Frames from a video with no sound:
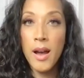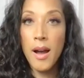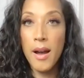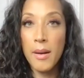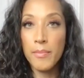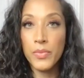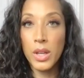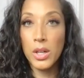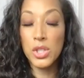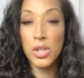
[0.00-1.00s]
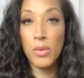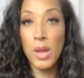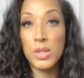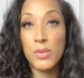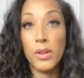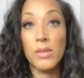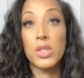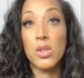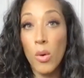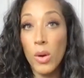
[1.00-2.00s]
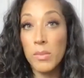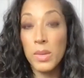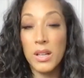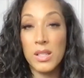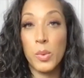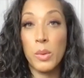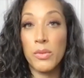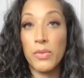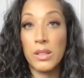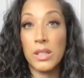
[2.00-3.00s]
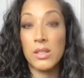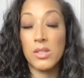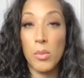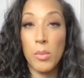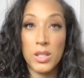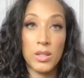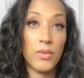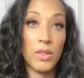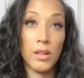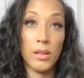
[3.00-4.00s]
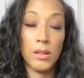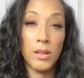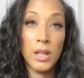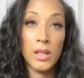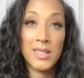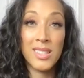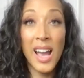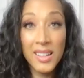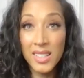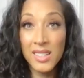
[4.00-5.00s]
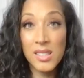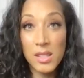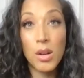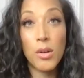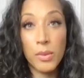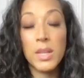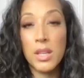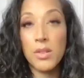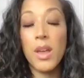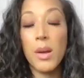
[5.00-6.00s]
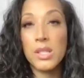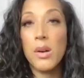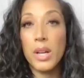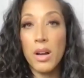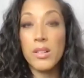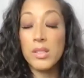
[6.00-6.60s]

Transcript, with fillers: um, a show that was full of joy because we were feeling so much of the sadness, you know, from the year that was mm-hmm. going on.